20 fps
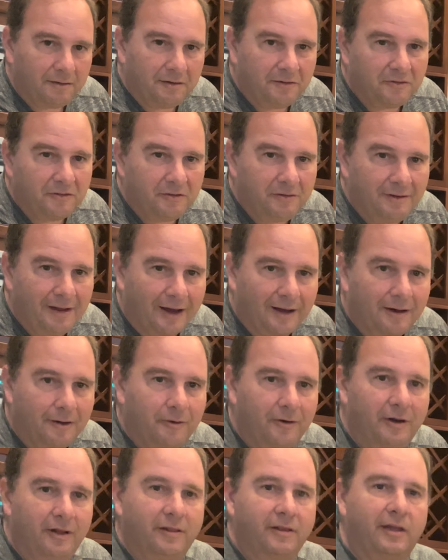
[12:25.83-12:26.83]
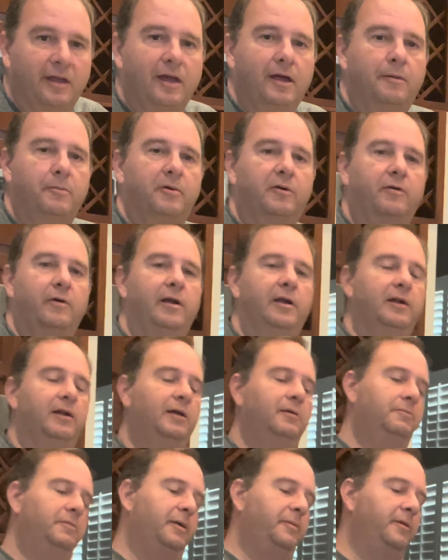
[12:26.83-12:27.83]
It's not going on the camera great.
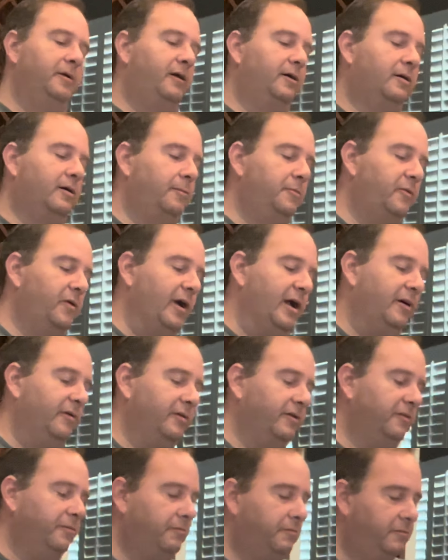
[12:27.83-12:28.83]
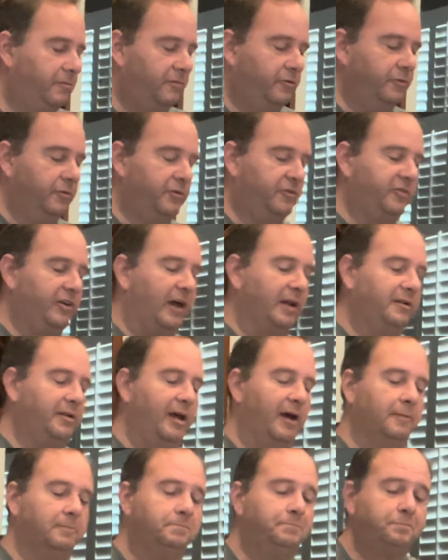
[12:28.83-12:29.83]
Maybe I'll come around and do a shot
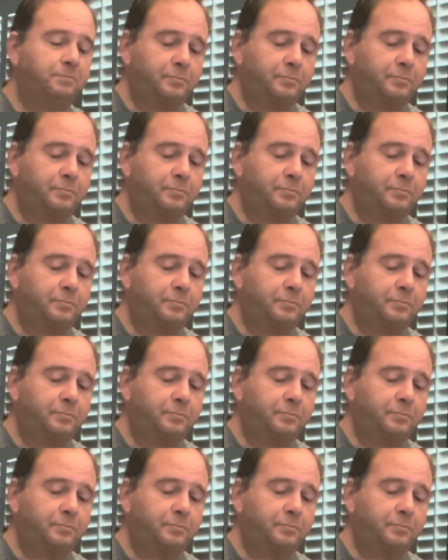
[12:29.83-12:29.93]
down.